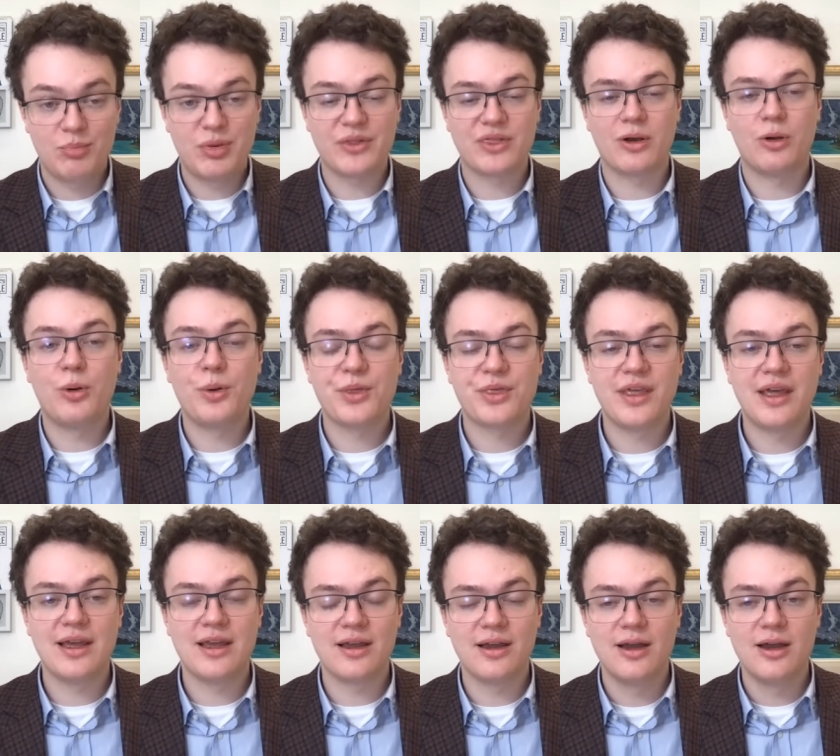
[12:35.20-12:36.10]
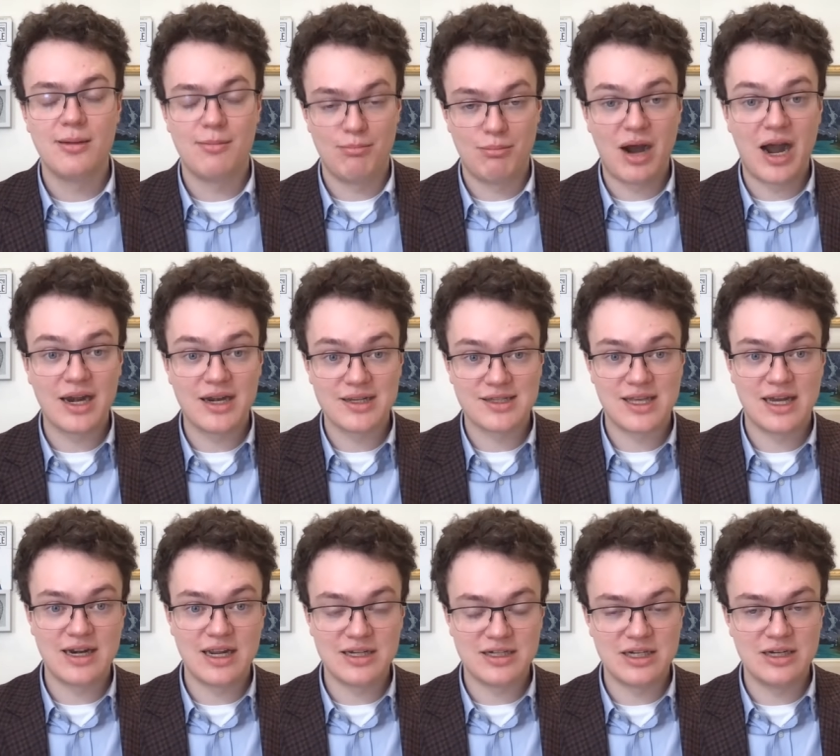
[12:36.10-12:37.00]
But the whole thing, minus
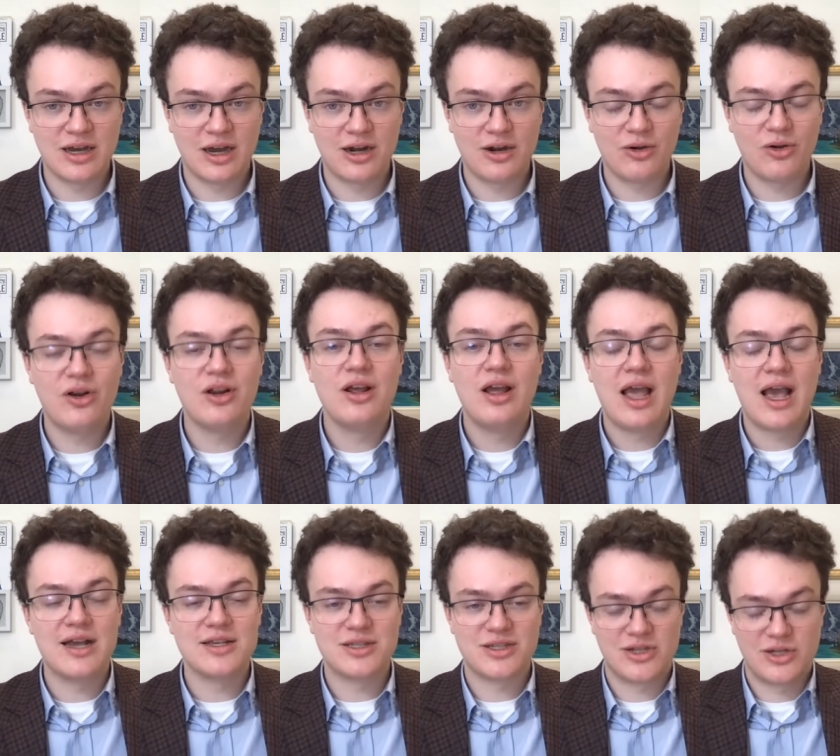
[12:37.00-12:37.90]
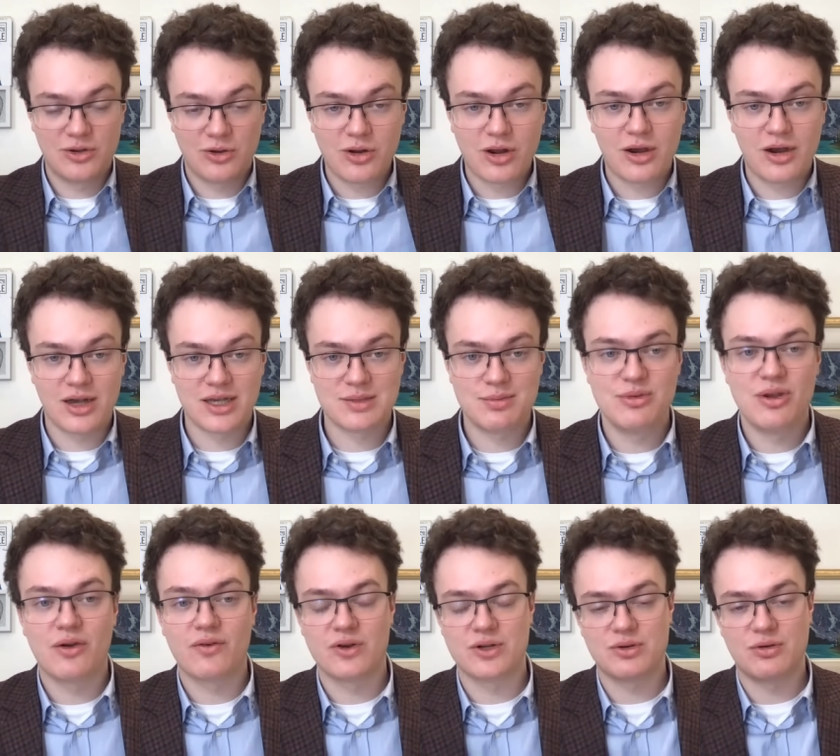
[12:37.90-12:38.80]
that eighteen hundred dollars, has still cost
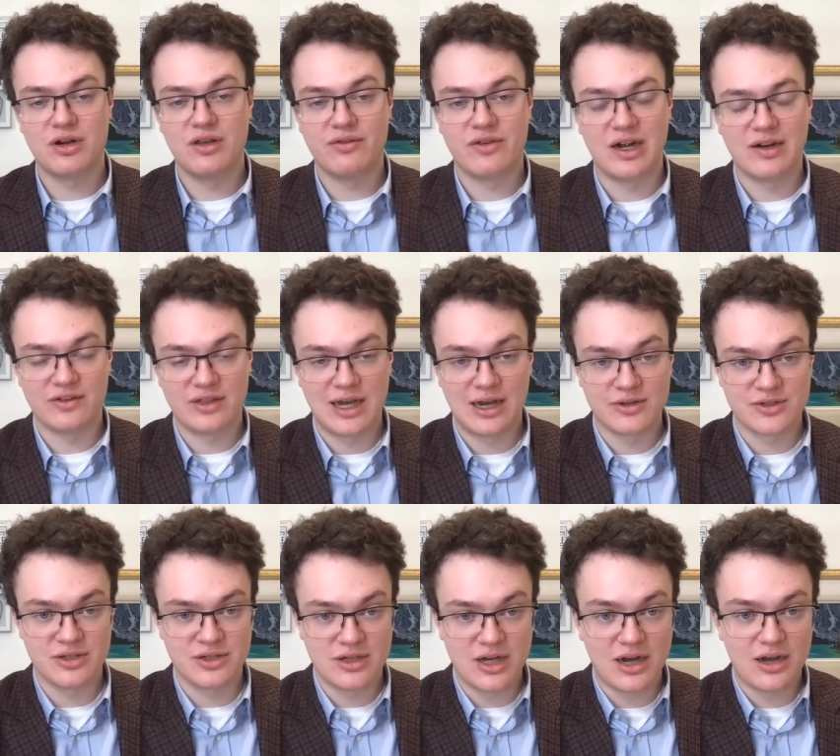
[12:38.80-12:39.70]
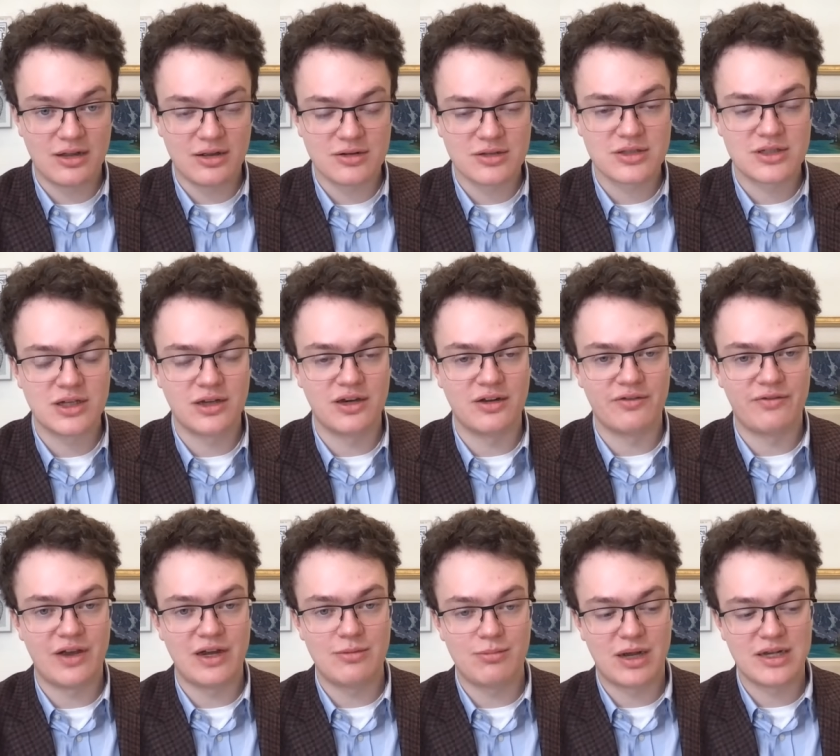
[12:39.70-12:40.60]
me over twenty-five thousand dollars to
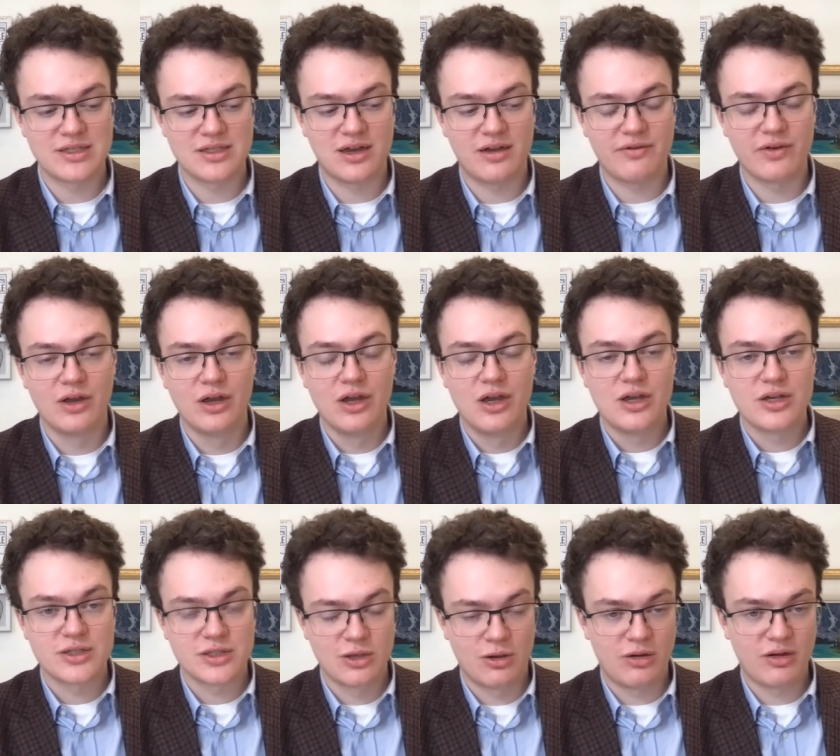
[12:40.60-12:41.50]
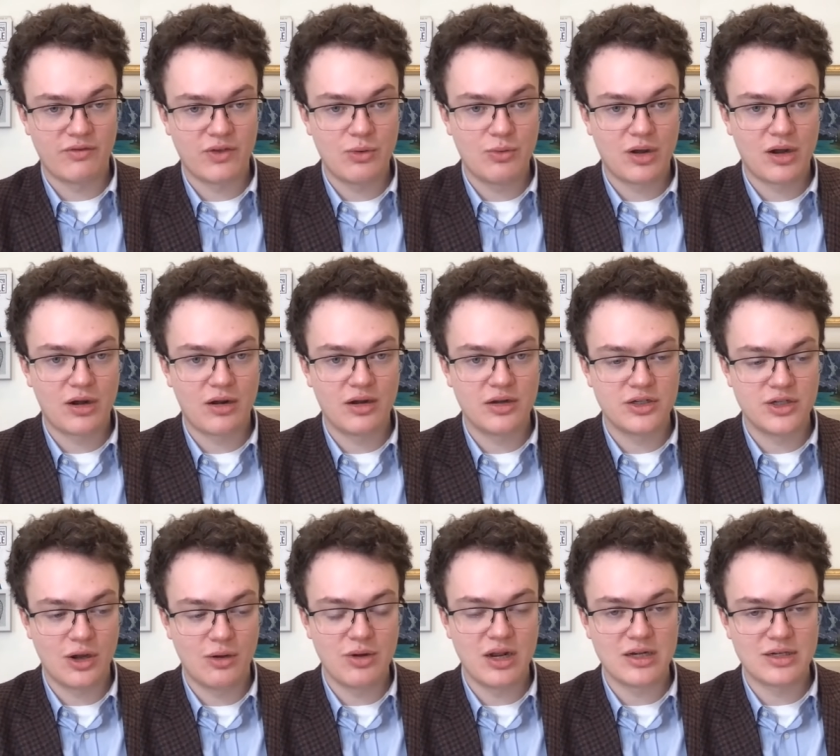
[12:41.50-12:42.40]
defend myself. So if you want to
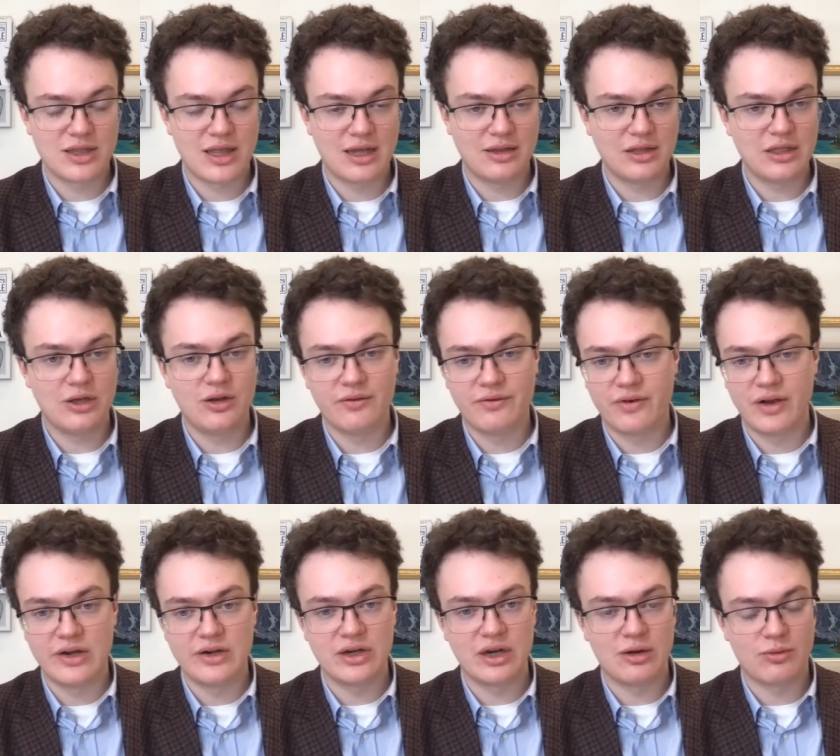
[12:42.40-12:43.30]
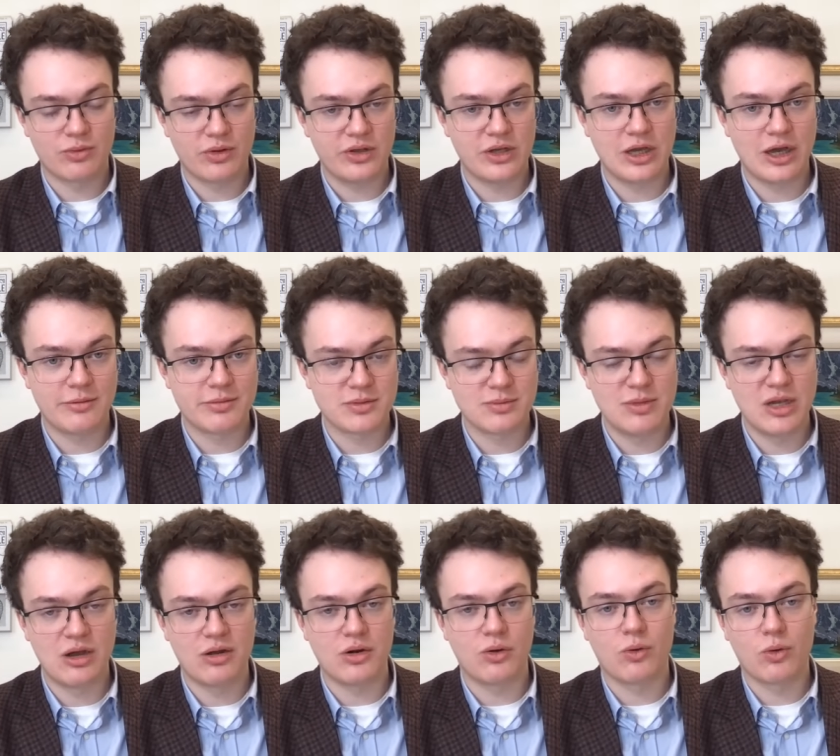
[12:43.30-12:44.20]
donate to that legal fund, it really helps
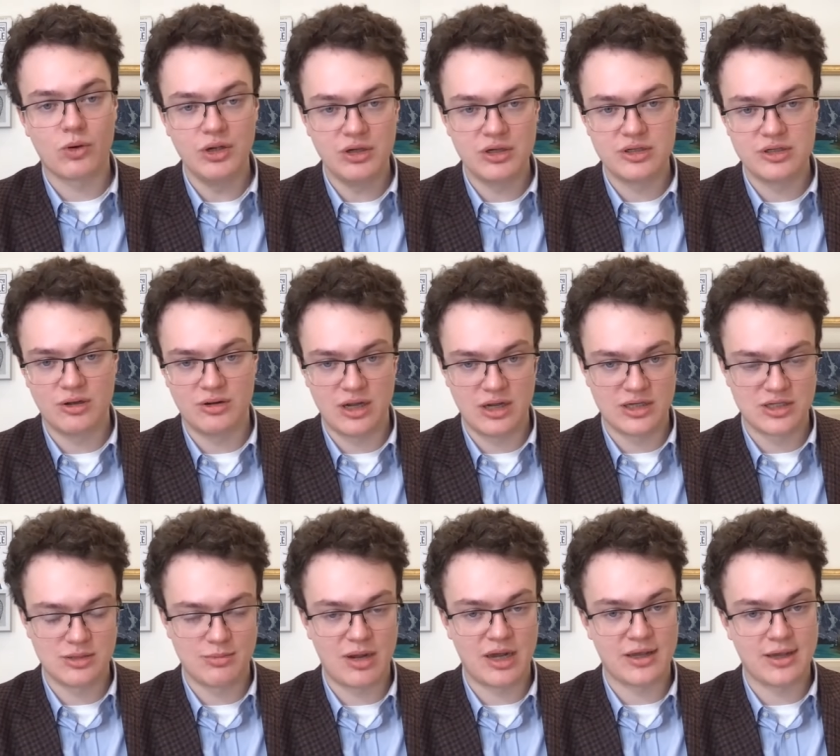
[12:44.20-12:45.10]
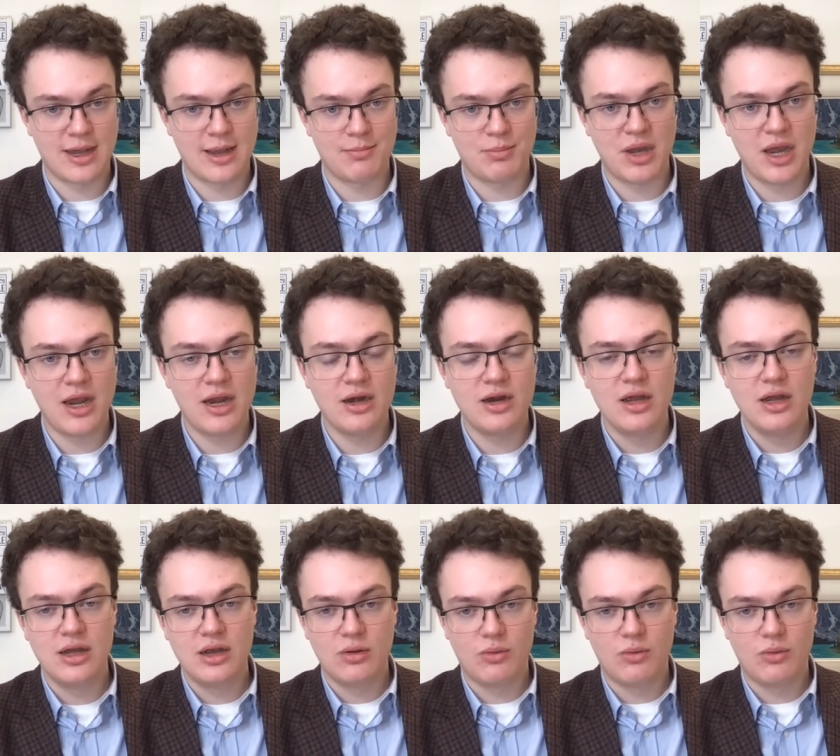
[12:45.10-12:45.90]
me out, or you could donate to my campaign,